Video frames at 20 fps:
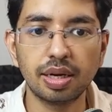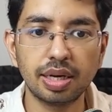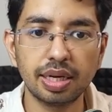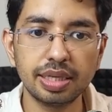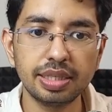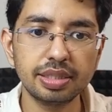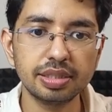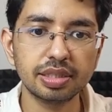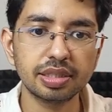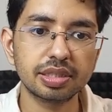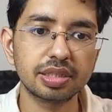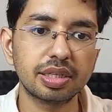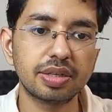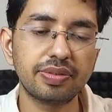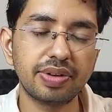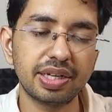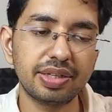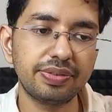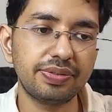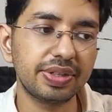Here the
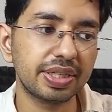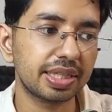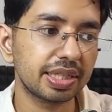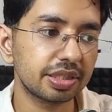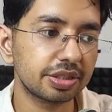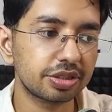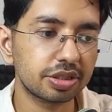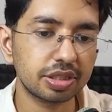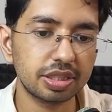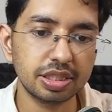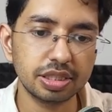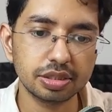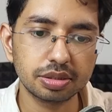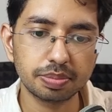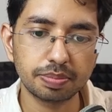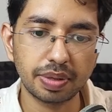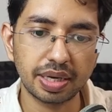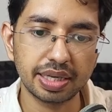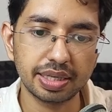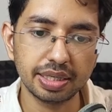verification is
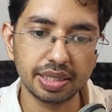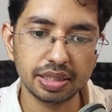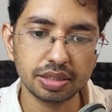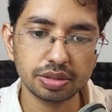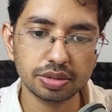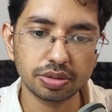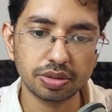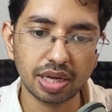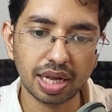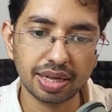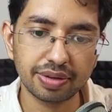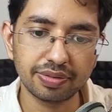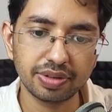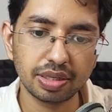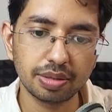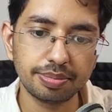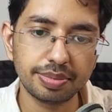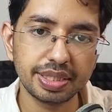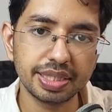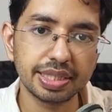pending, so I will be